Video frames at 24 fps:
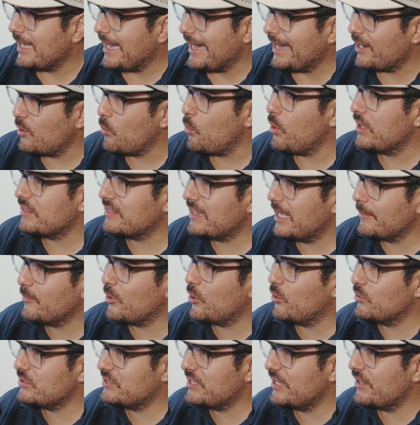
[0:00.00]
I don't want them to
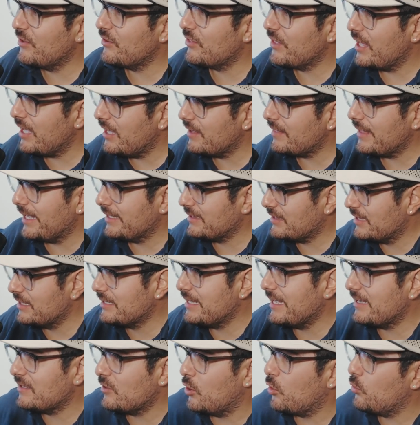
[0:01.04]
go tell that, like, the
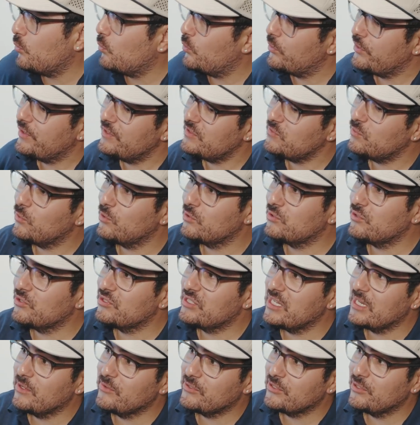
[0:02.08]
next, "Oh, well, this realtor
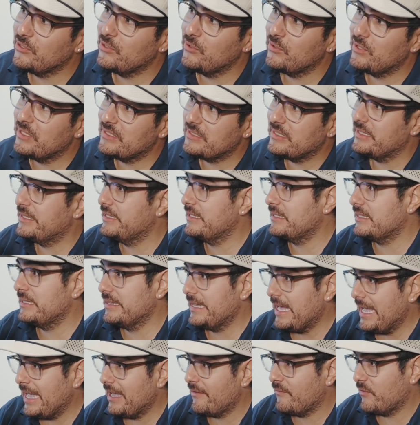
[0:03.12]
said he was gonna do this and
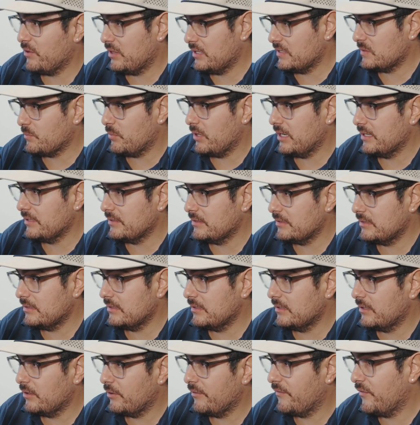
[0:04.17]
that for this price,"
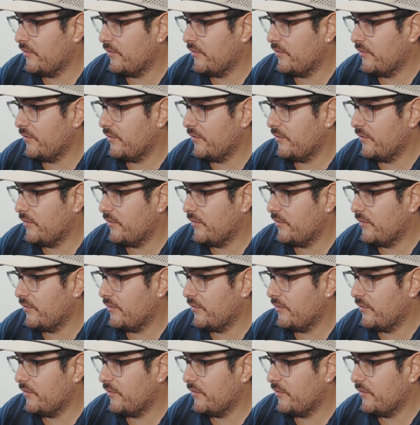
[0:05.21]
or